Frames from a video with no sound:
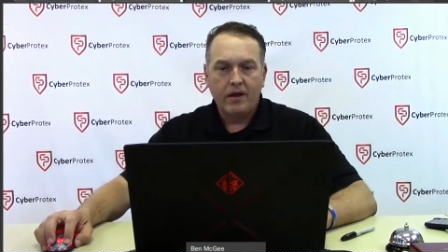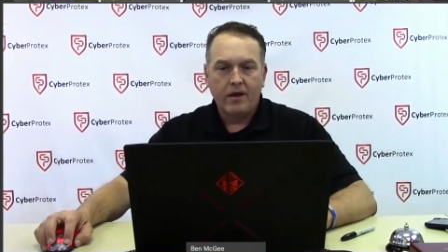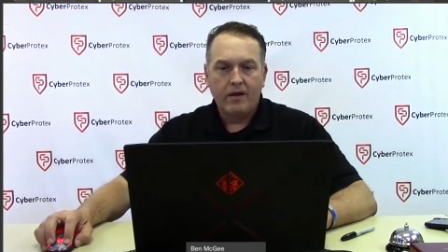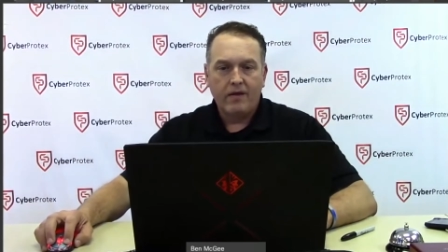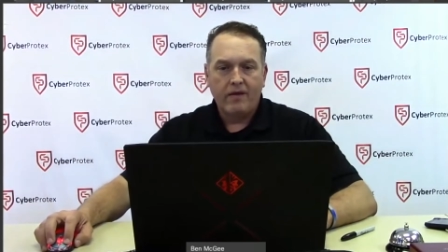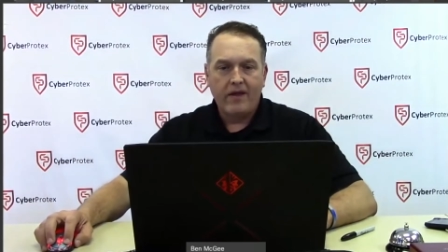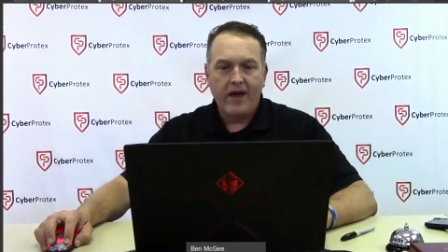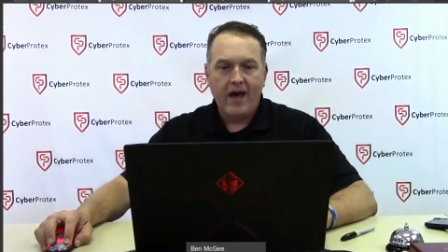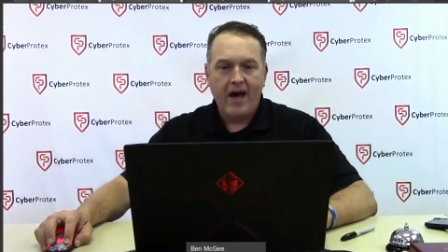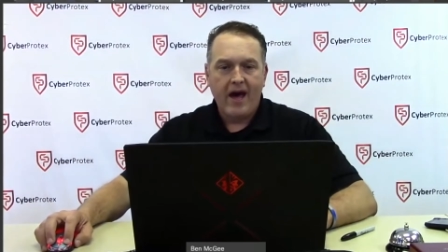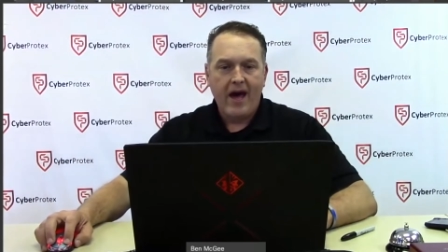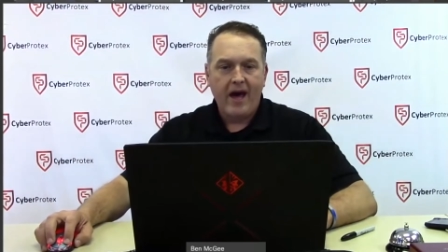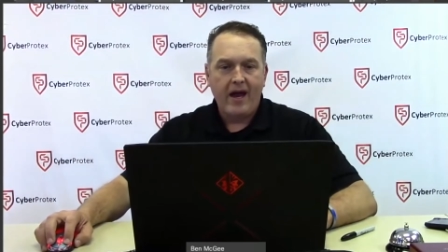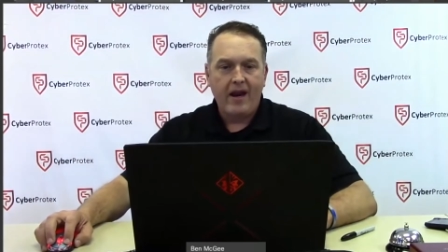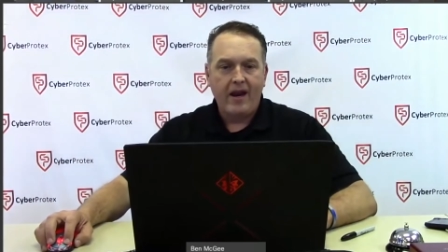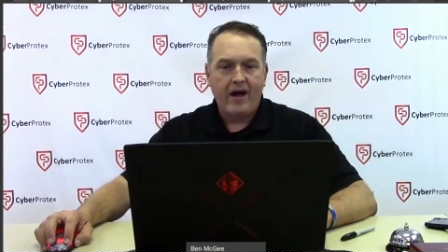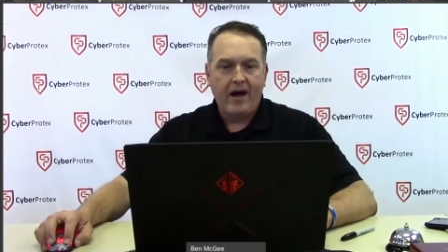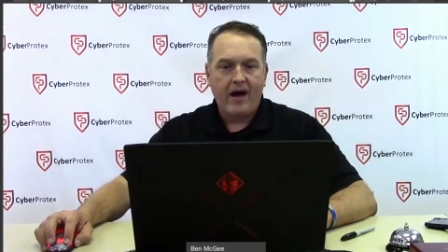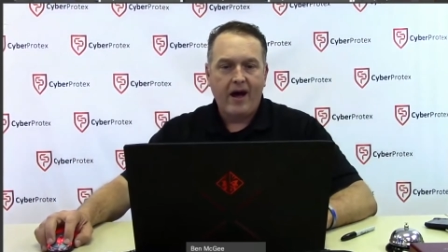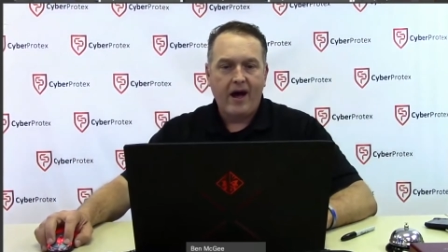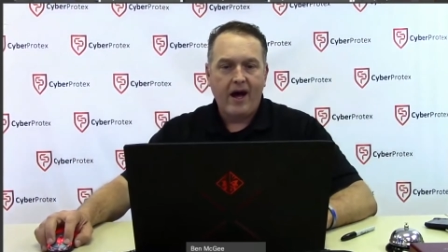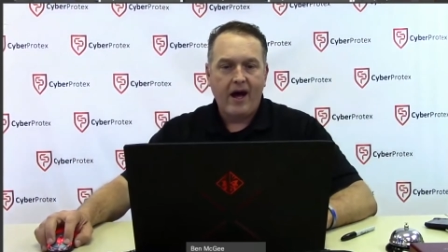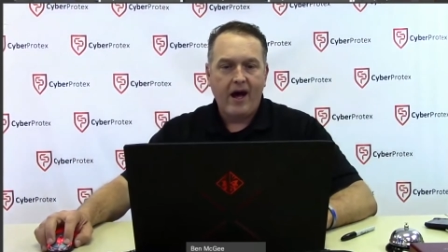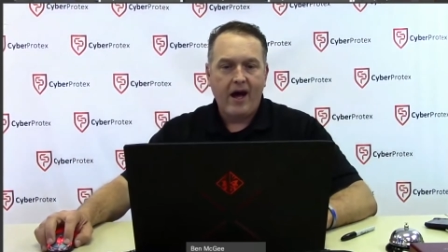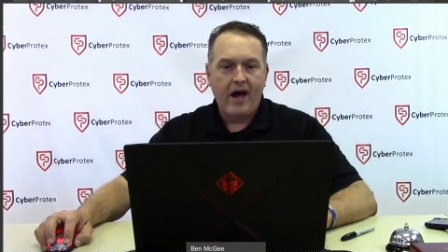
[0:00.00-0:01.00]
that
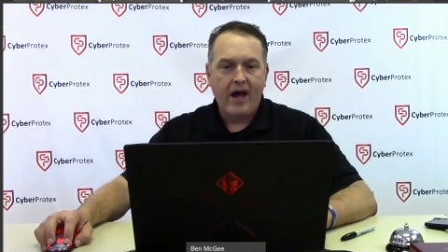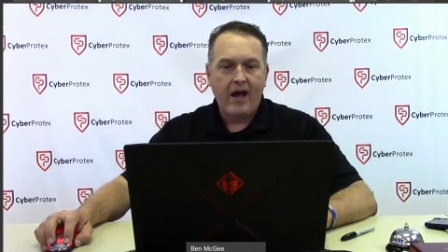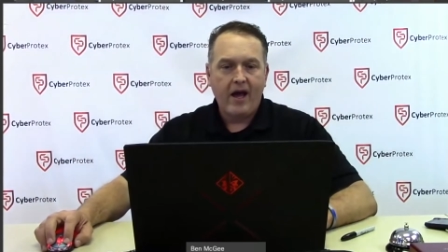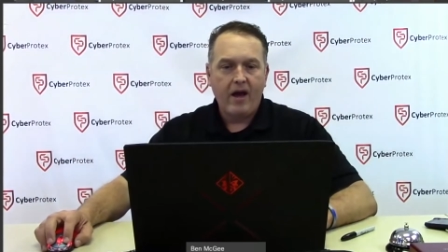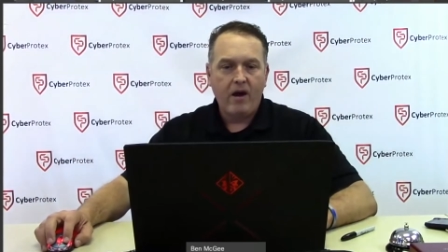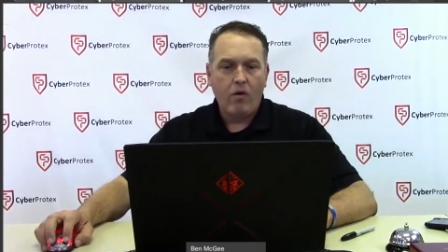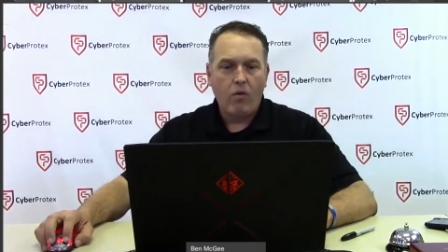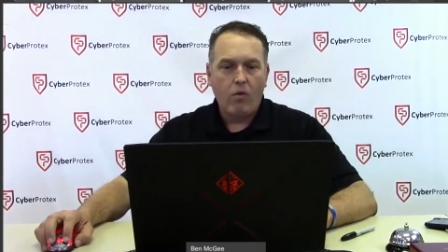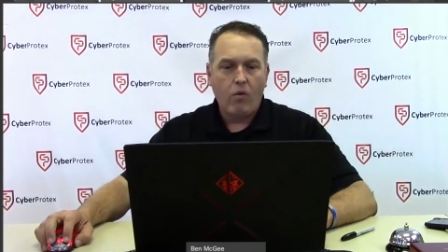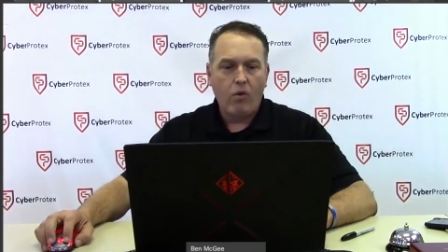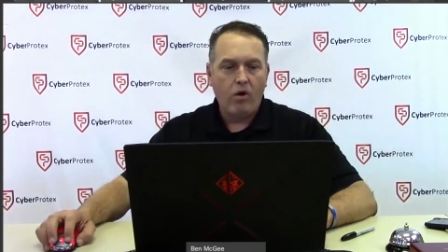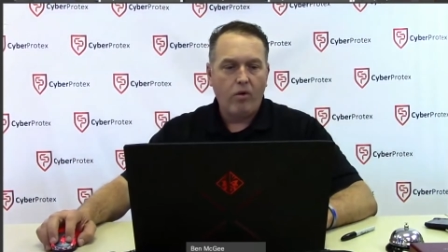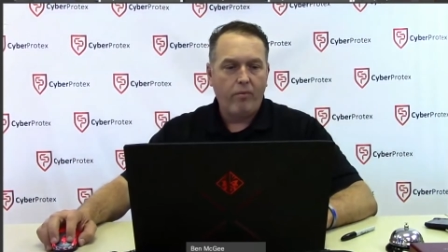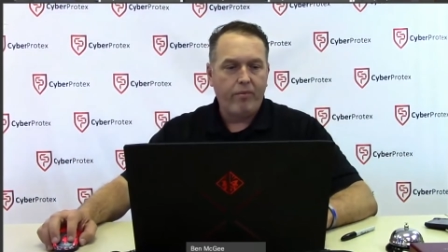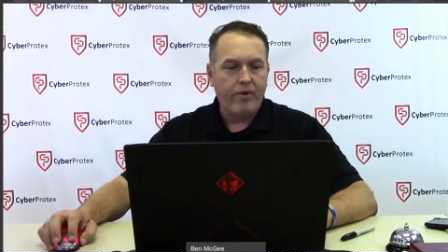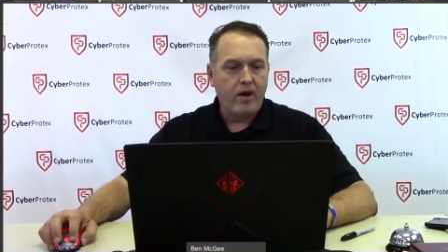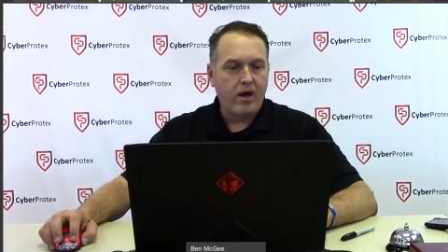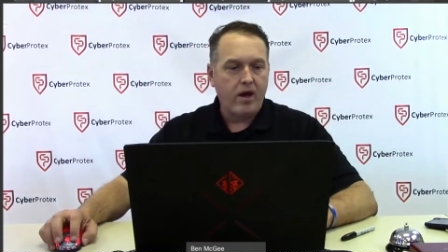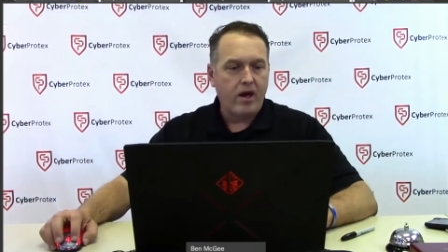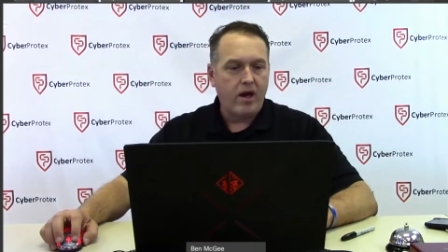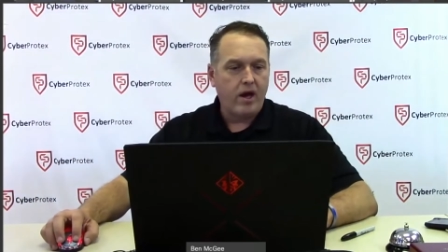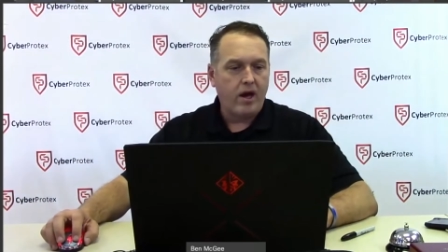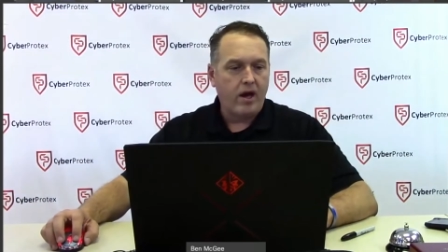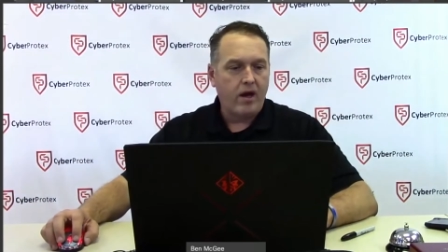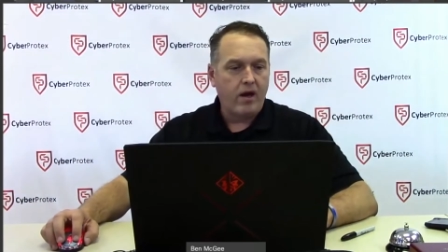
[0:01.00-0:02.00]
I will
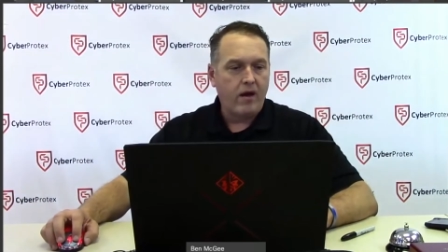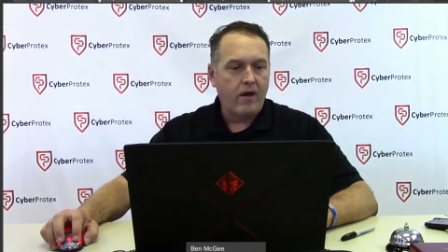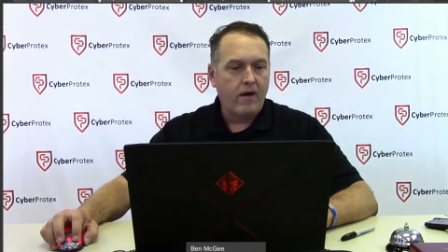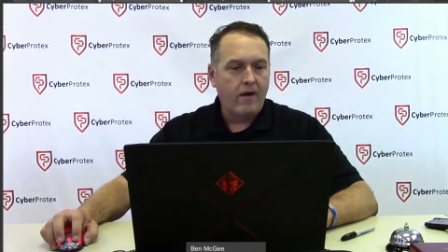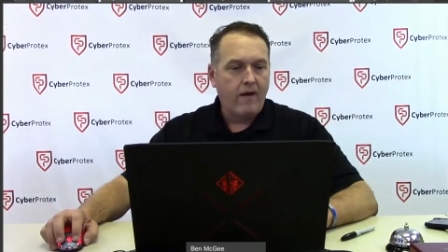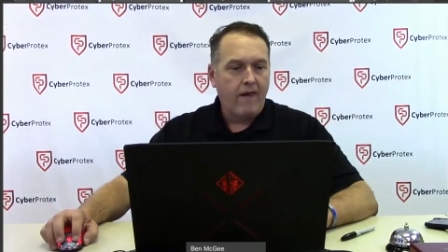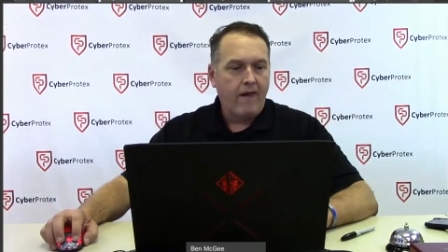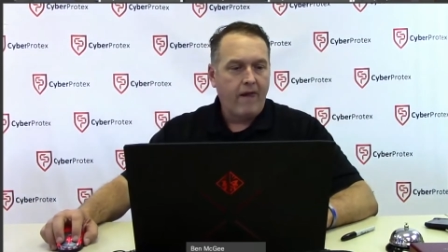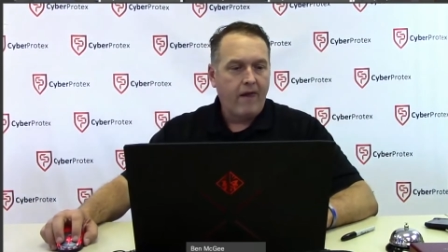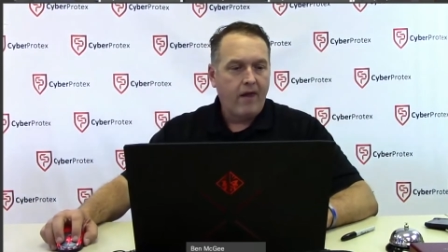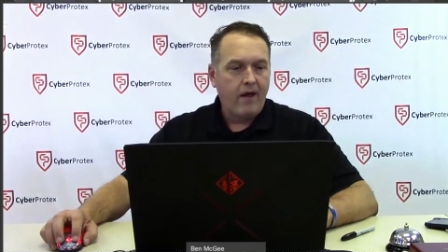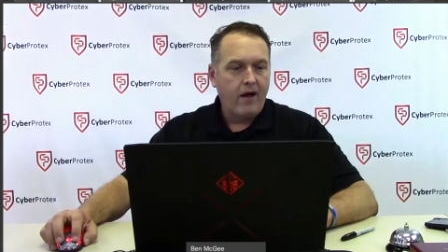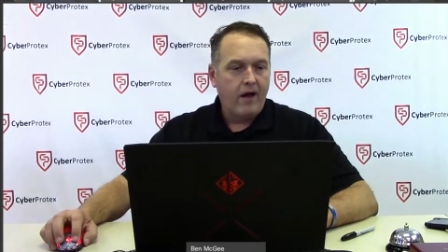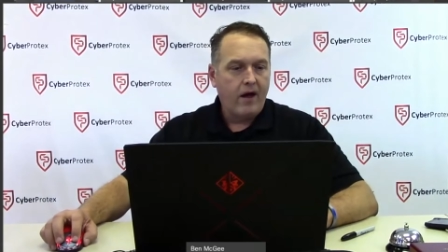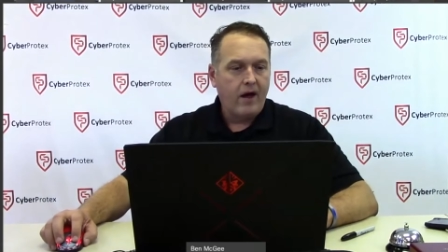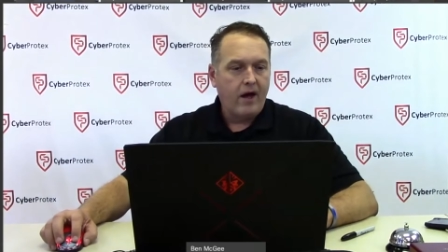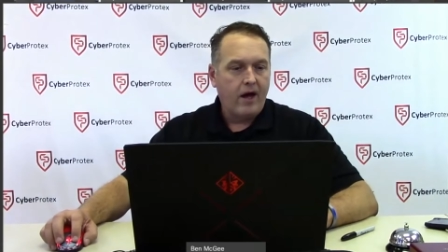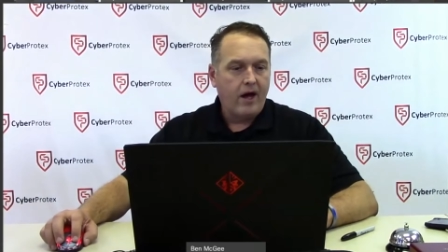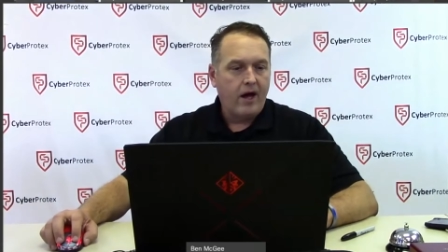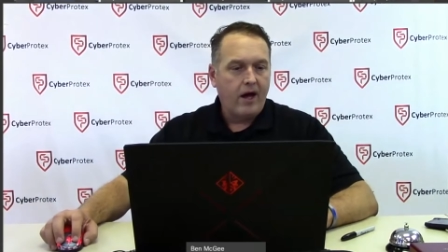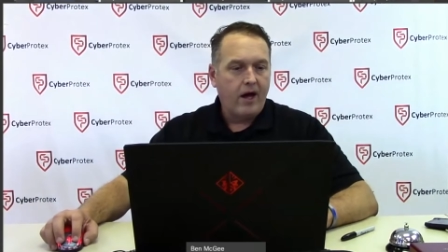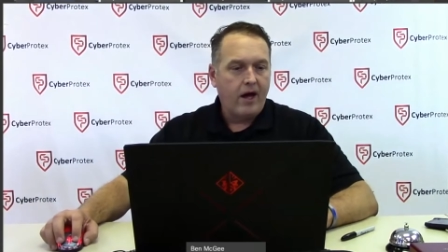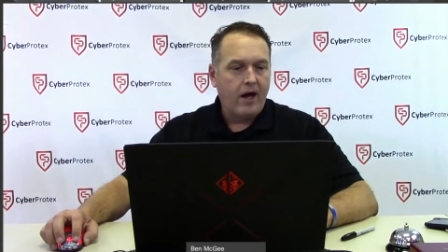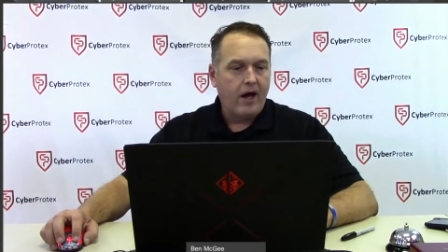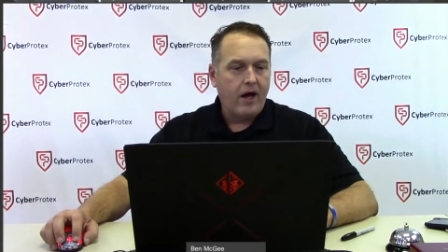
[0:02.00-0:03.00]
be
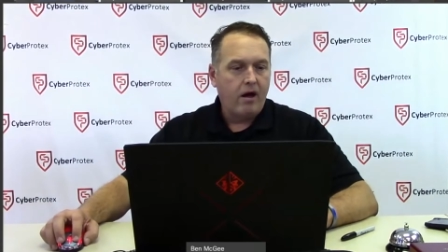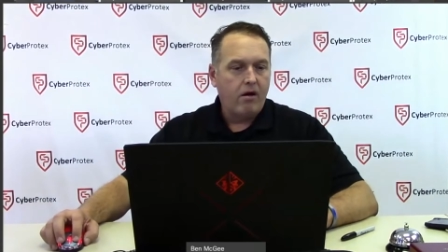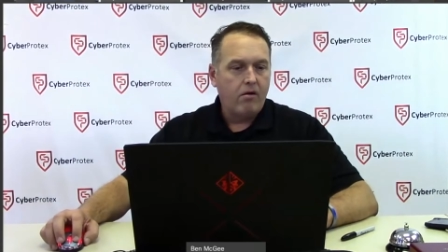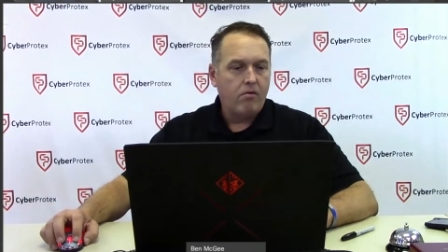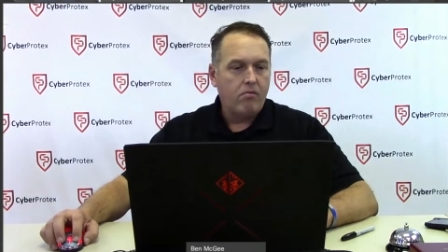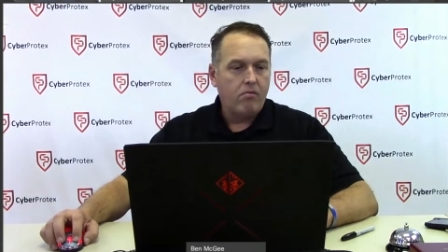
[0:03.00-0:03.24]
uh,